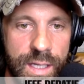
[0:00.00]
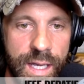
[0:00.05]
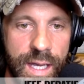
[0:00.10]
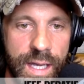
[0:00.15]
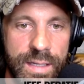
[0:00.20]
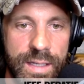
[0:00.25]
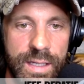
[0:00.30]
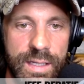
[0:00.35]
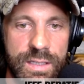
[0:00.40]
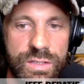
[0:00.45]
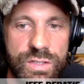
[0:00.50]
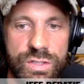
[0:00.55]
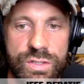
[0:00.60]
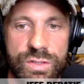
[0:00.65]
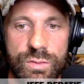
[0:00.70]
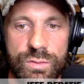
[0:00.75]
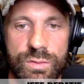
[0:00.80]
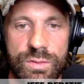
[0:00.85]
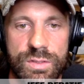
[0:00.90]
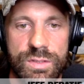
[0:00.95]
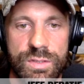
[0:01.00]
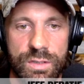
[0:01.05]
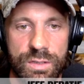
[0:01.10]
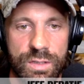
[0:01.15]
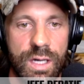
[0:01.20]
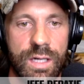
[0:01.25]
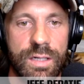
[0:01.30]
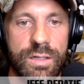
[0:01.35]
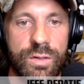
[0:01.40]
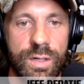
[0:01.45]
And then as soon as they're
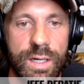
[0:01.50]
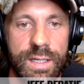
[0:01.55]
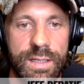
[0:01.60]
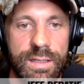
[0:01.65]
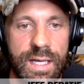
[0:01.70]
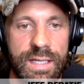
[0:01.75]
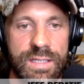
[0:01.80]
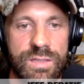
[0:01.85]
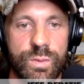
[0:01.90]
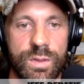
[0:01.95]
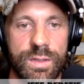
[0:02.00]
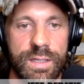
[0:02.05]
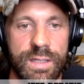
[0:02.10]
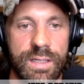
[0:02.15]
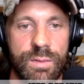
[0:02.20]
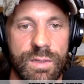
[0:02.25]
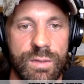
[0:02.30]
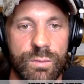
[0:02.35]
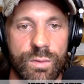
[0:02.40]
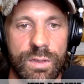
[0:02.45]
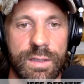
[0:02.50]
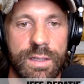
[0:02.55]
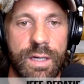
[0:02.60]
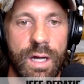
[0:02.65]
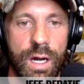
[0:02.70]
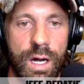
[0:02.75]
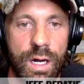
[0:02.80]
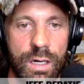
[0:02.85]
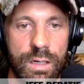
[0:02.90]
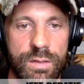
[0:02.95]
not great, that's where they can be really
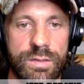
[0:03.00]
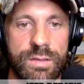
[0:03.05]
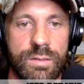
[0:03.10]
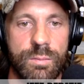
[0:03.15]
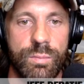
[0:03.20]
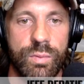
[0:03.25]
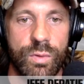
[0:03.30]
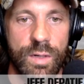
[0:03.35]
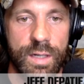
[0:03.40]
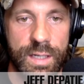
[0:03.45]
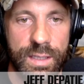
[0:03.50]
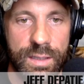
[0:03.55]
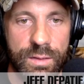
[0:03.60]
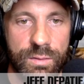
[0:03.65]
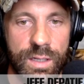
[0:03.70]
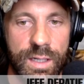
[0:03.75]
hard to break,